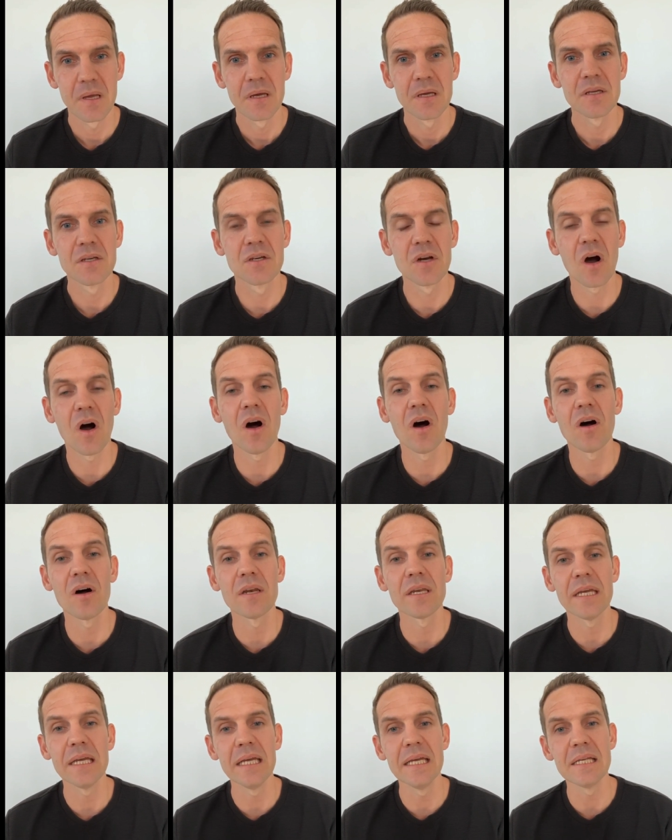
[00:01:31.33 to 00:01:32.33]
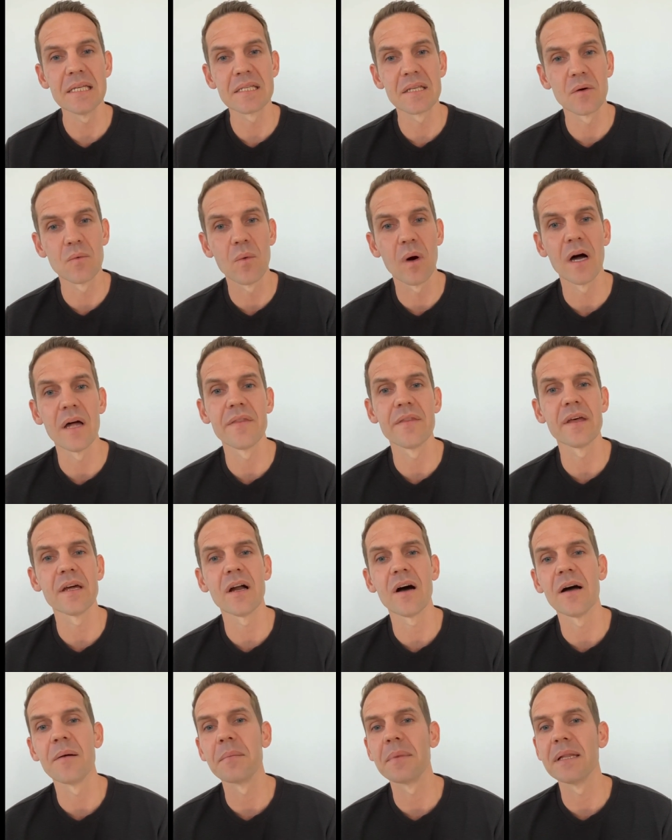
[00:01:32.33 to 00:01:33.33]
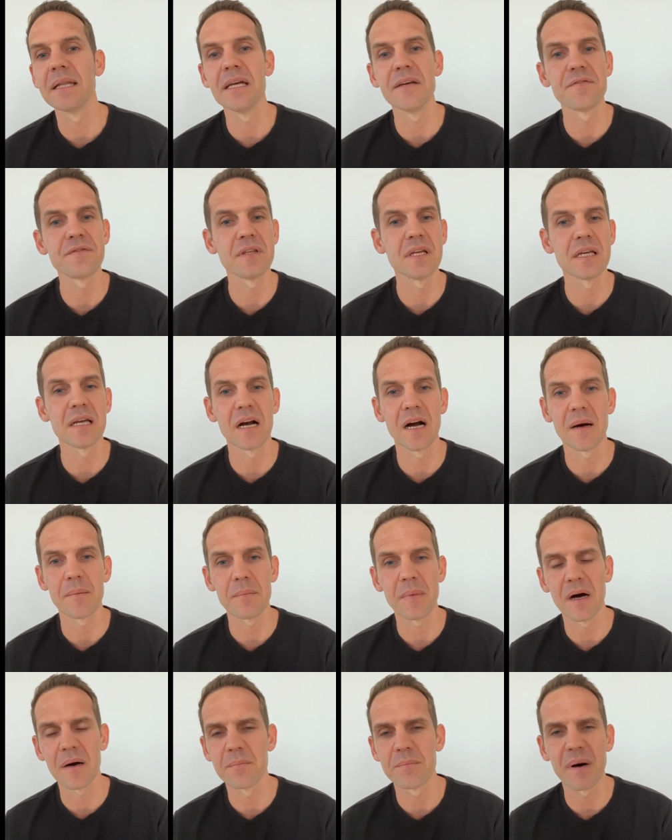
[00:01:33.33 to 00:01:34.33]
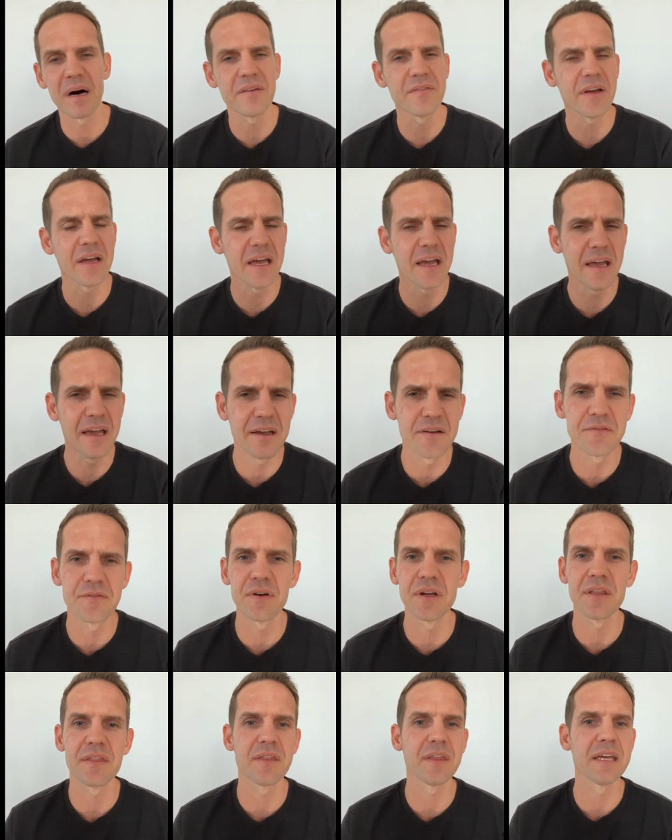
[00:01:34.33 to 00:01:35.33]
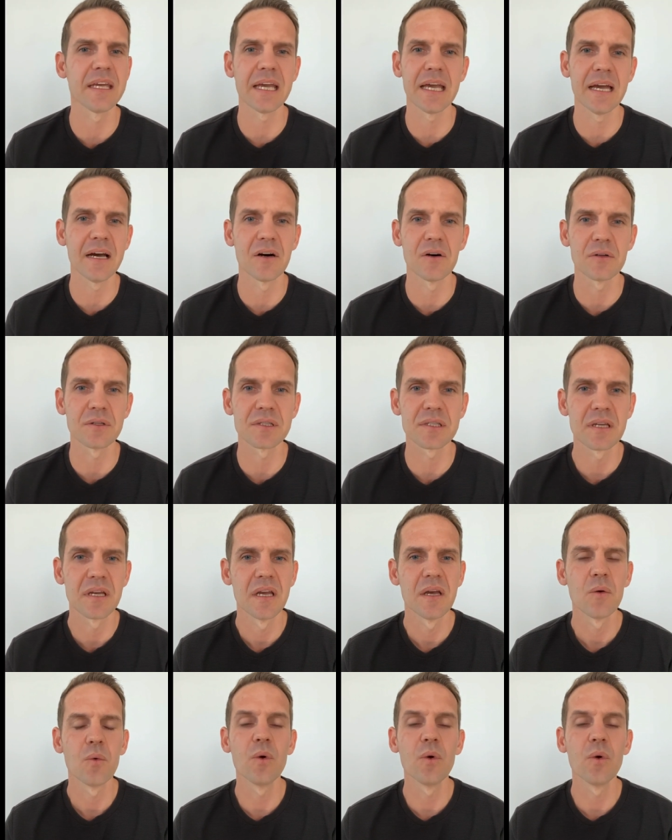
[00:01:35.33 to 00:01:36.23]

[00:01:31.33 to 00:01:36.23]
God is the one that I'm lifting up above everything else.